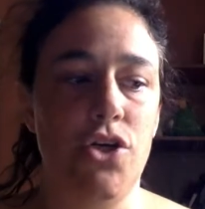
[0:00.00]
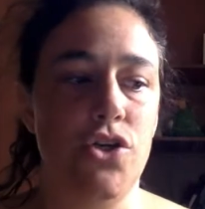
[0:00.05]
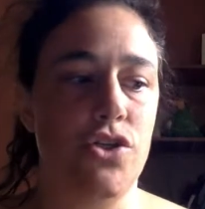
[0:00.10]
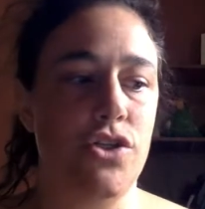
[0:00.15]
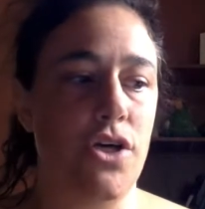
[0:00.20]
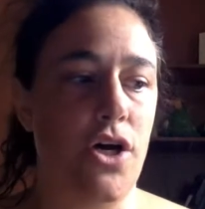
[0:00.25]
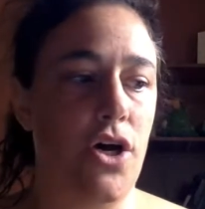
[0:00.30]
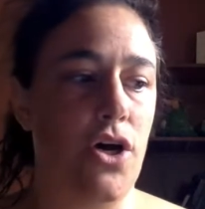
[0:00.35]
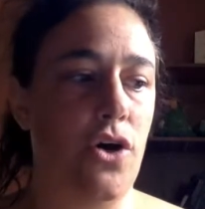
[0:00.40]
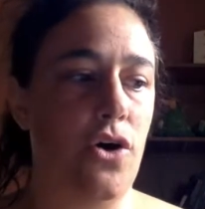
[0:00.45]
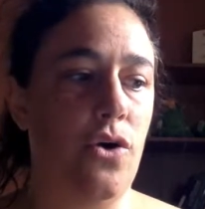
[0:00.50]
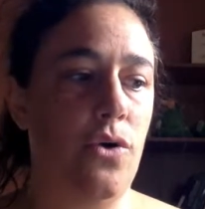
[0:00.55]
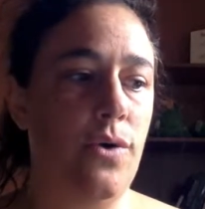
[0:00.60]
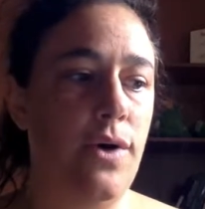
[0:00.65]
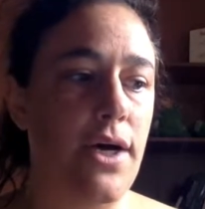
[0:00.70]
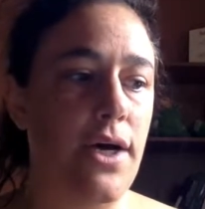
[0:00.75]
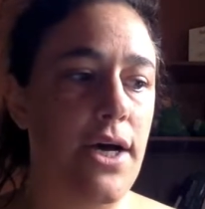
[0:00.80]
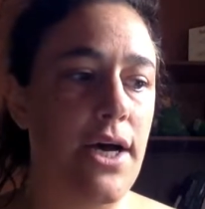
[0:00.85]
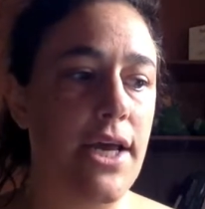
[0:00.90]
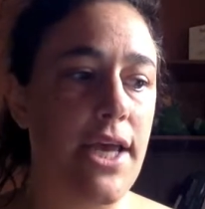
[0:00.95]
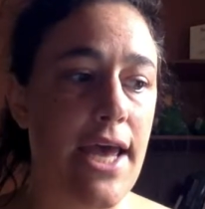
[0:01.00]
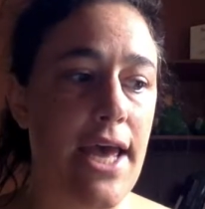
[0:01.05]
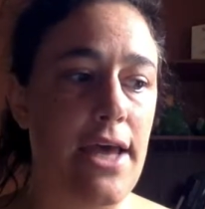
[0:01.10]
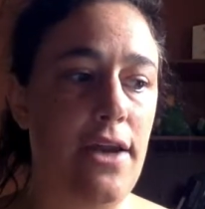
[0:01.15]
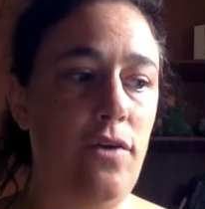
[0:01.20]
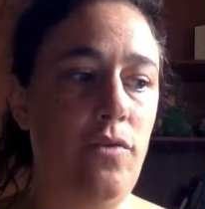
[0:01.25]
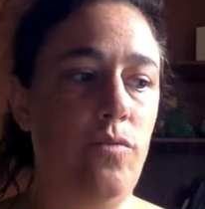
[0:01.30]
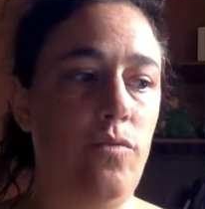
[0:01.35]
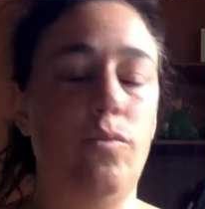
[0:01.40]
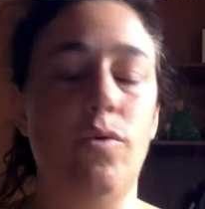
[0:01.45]
So
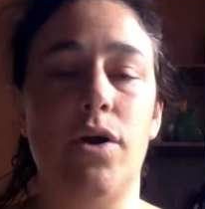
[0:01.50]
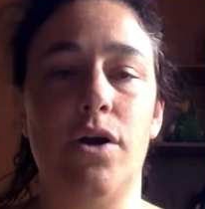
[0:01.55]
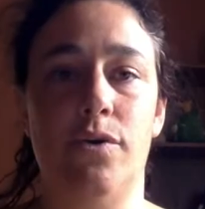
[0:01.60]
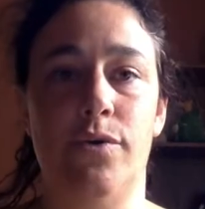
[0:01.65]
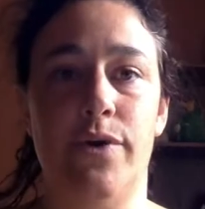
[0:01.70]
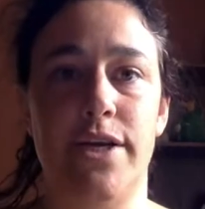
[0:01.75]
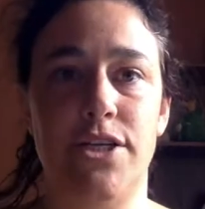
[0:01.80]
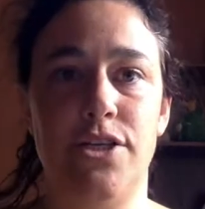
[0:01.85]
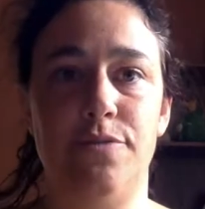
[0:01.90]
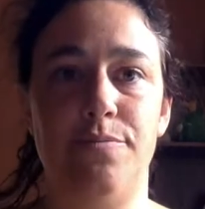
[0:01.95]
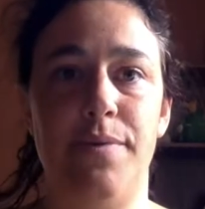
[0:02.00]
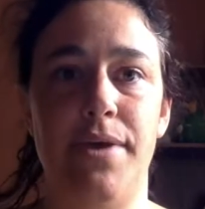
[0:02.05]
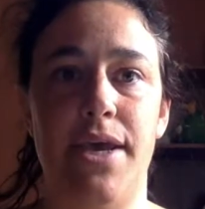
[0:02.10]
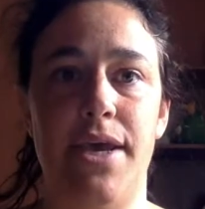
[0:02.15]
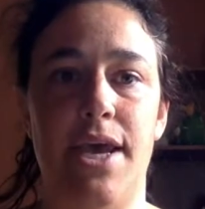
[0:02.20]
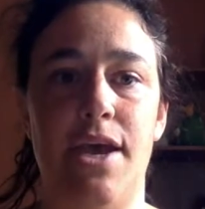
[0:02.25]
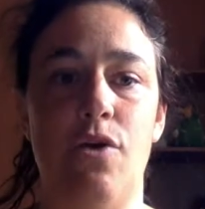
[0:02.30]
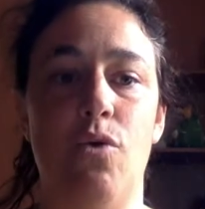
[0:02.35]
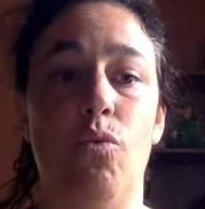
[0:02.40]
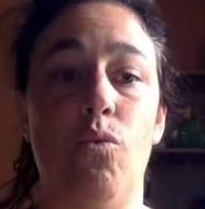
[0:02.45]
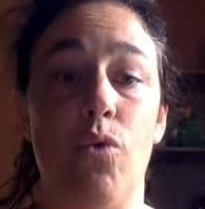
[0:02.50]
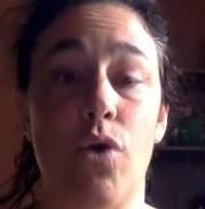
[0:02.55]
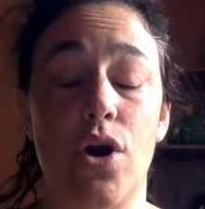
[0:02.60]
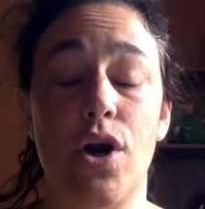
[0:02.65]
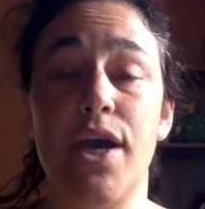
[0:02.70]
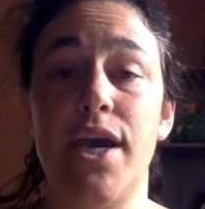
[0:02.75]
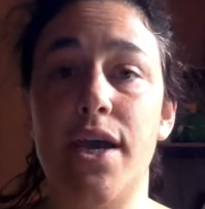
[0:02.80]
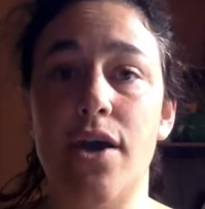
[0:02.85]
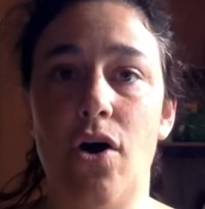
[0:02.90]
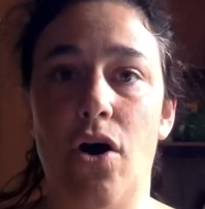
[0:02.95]
again, we're going to be
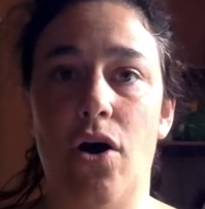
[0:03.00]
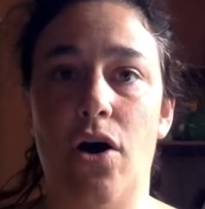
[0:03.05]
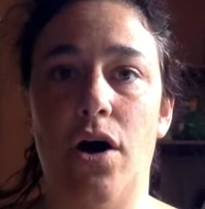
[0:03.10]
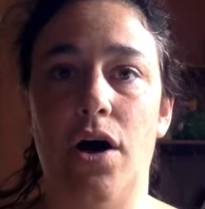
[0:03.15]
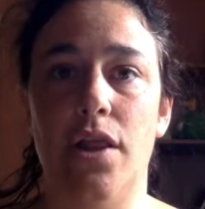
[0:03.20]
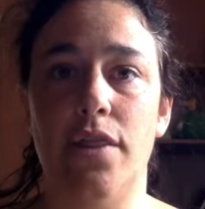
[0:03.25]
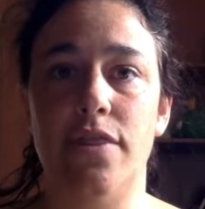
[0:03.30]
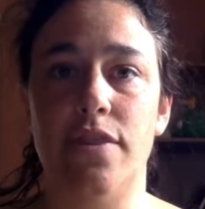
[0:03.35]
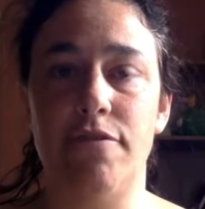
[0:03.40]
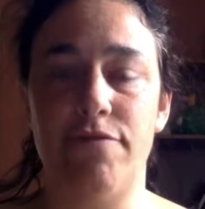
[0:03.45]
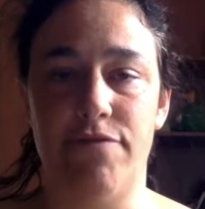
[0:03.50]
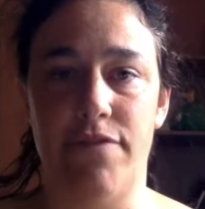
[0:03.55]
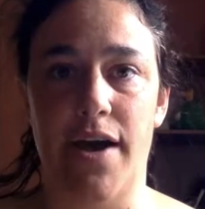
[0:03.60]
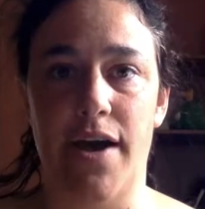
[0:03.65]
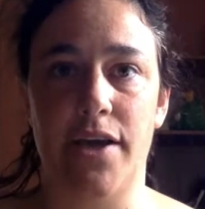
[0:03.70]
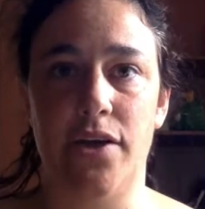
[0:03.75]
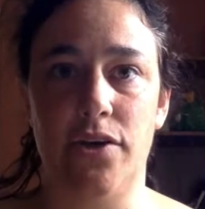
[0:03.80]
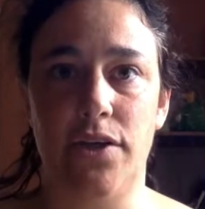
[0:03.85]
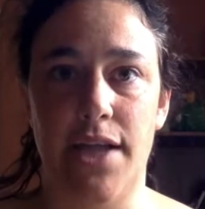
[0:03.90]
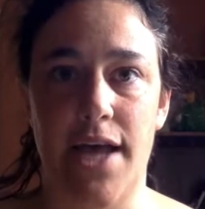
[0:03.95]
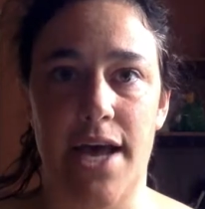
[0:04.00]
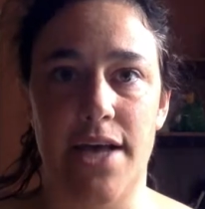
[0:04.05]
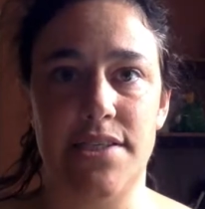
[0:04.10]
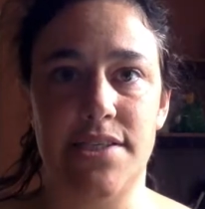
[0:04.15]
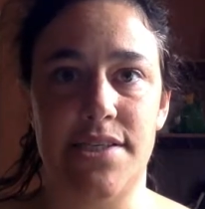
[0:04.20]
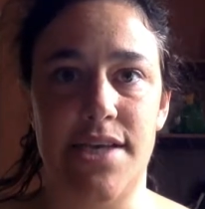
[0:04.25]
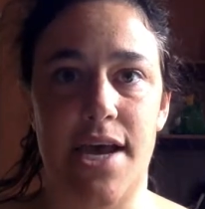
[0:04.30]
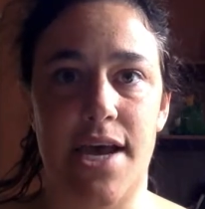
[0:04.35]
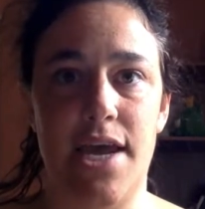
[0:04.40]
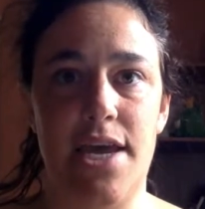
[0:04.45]
working on the final
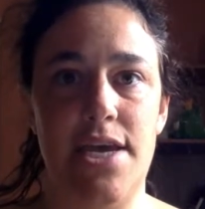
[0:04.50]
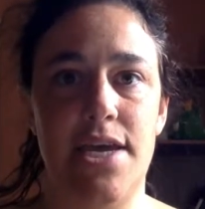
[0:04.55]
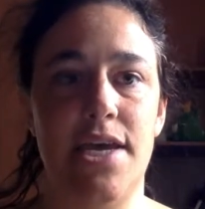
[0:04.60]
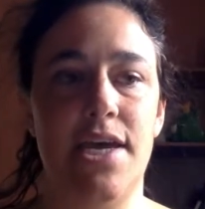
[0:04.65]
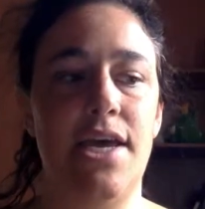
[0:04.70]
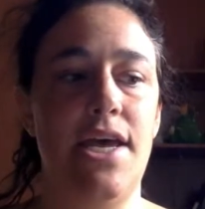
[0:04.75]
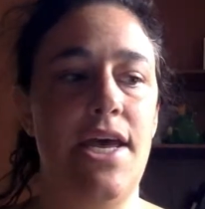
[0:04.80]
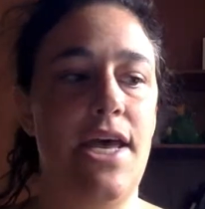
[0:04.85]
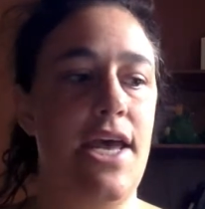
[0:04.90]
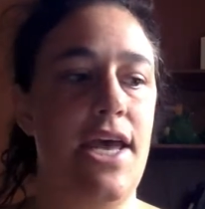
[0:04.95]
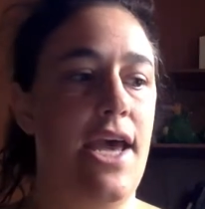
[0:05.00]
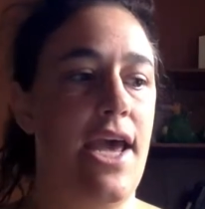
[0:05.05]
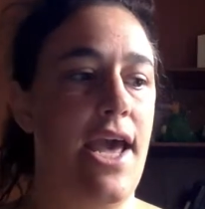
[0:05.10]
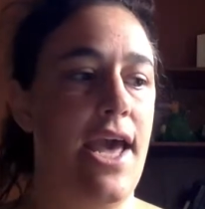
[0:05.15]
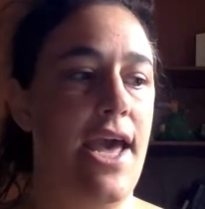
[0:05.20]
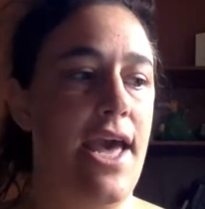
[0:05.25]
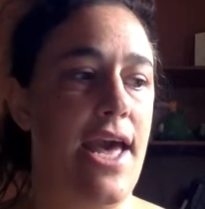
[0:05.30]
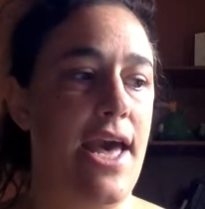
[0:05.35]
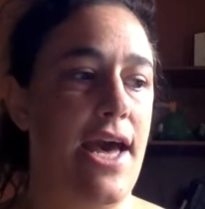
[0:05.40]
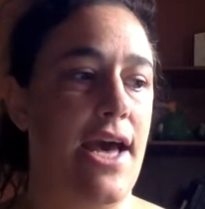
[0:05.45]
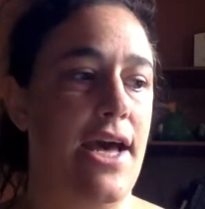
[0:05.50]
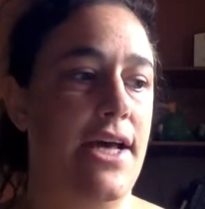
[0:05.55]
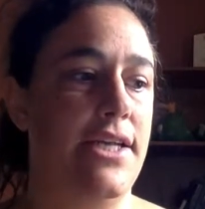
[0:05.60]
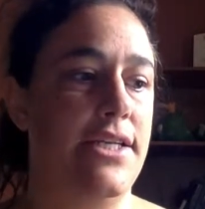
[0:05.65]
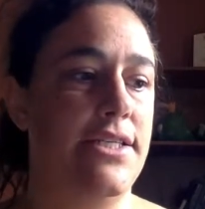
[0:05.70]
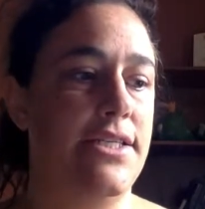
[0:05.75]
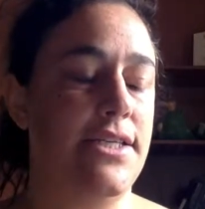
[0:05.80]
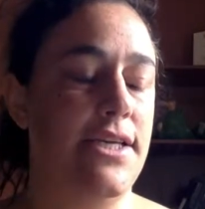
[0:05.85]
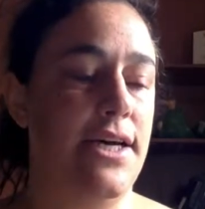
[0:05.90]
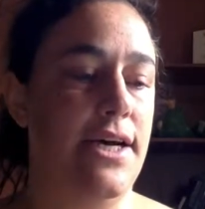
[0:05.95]
essay,
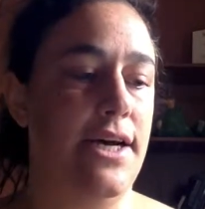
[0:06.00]
and